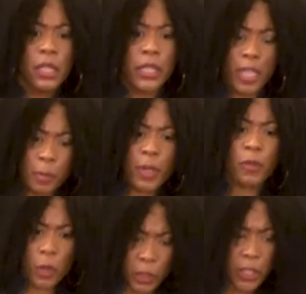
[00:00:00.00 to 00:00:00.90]
can be
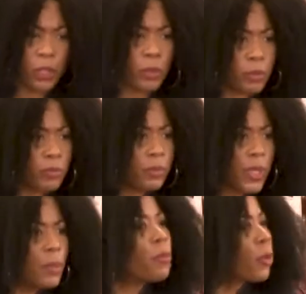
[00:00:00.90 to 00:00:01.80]
real cute,
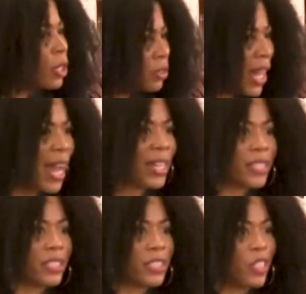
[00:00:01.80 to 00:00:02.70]
real
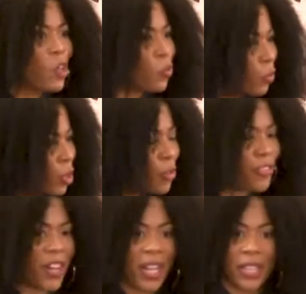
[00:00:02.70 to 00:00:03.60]
nice, real
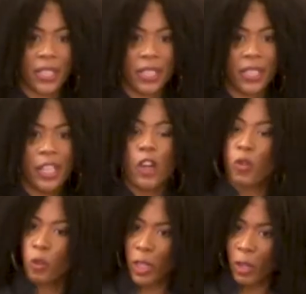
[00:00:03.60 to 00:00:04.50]
fun,
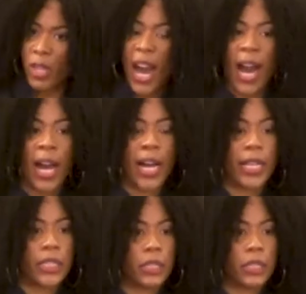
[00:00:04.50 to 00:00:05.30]
real kind.